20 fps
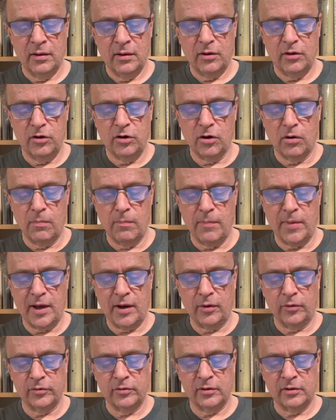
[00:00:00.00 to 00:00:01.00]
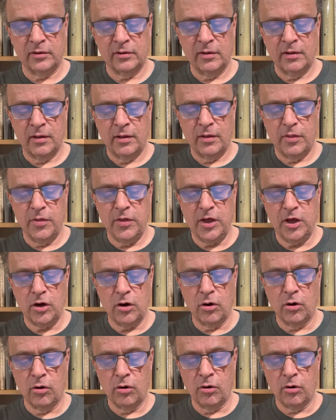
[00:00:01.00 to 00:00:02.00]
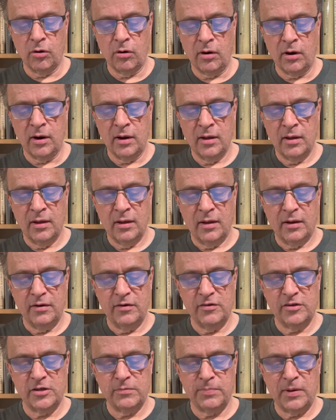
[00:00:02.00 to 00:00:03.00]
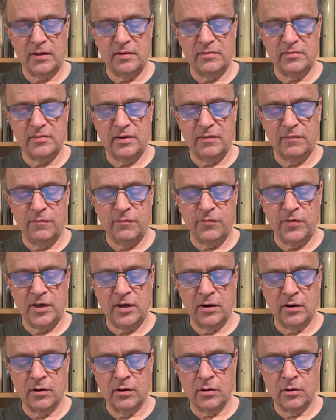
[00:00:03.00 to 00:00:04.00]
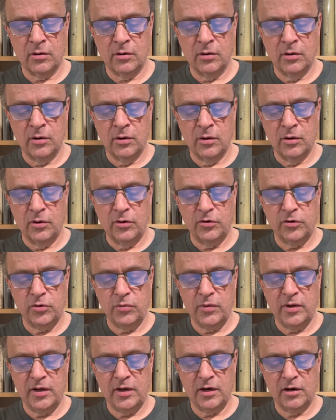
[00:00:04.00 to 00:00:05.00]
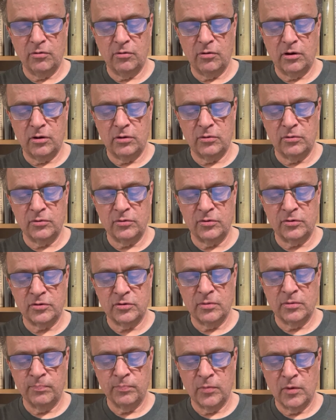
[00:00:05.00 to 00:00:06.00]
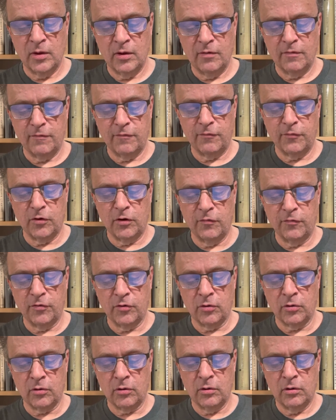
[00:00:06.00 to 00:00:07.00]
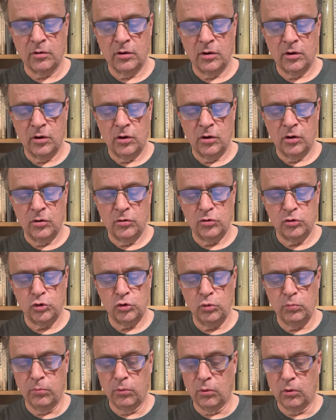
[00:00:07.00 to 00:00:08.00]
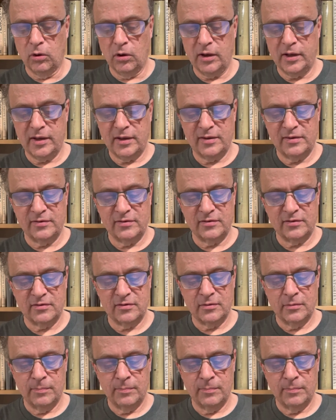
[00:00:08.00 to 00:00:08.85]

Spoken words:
your mouth the urn, dispensing fear to heroes, fervor to boys.